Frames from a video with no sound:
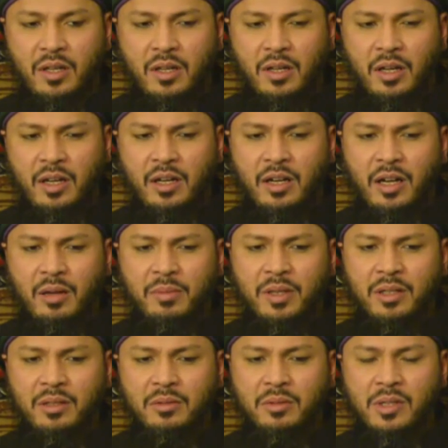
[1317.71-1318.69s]
And
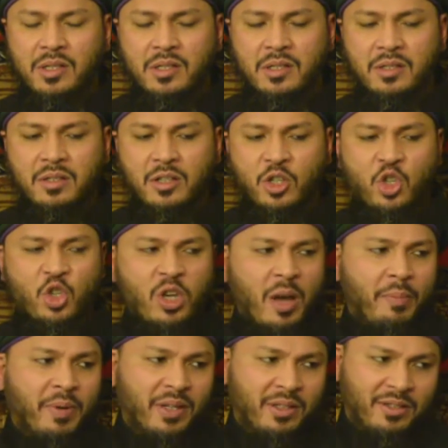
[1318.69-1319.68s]
Habil was a
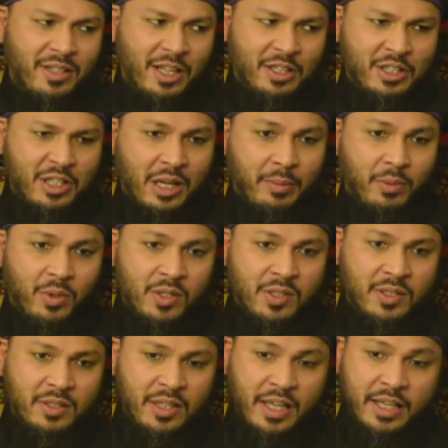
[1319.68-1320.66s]
shepherd that time. He was
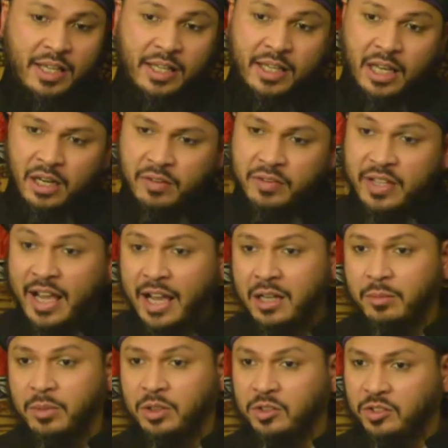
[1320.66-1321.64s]
taking care of the
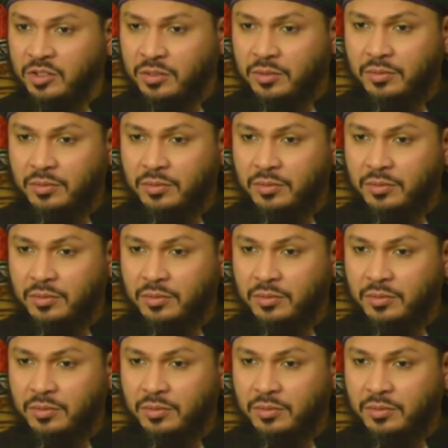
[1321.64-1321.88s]
animals.